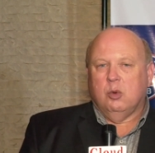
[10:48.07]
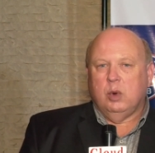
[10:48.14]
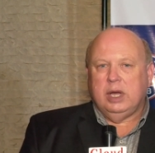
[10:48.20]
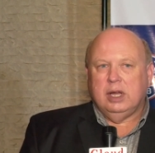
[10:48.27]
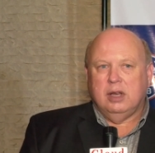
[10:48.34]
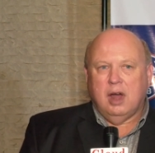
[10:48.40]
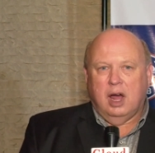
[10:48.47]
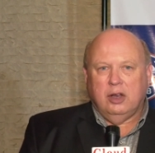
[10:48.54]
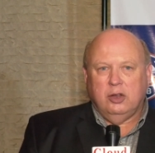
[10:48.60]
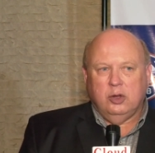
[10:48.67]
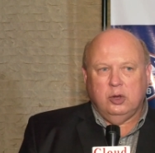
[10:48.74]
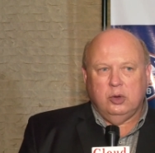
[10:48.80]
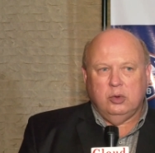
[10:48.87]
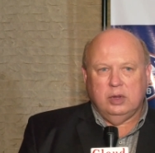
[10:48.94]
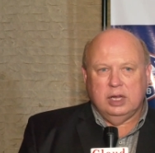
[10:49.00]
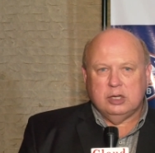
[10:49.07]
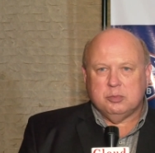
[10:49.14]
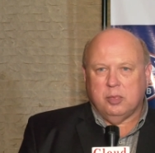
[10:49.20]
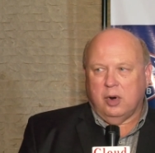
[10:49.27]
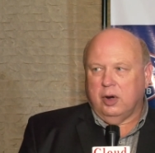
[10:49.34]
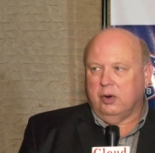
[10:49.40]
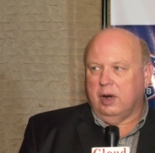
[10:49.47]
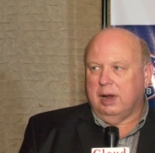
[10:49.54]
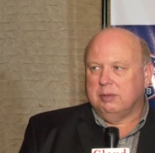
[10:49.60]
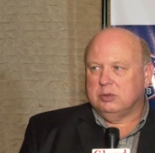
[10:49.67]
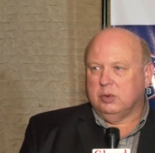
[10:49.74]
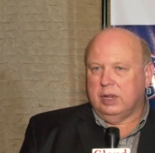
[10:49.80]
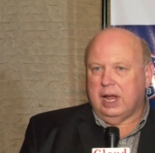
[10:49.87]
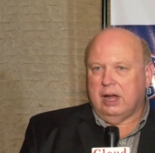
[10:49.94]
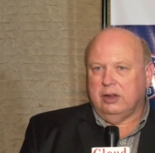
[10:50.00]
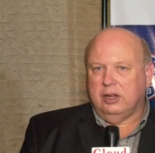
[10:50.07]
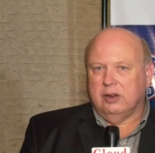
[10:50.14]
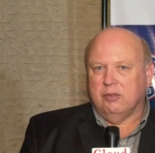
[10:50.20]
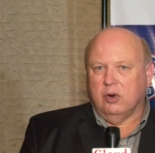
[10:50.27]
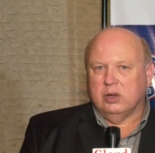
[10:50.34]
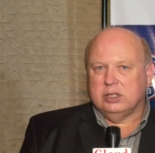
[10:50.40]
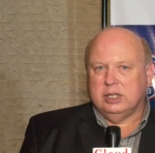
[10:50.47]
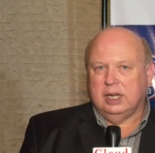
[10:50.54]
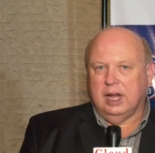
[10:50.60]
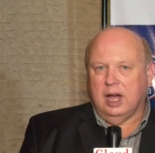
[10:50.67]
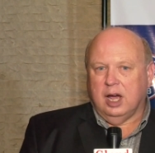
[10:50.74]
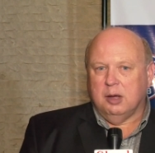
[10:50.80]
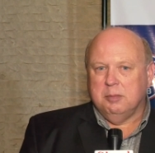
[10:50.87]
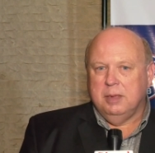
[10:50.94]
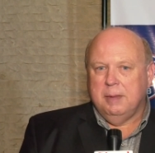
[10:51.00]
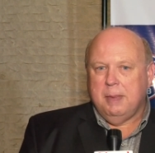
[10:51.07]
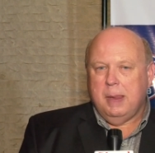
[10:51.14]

We could not do these programs without University Hub.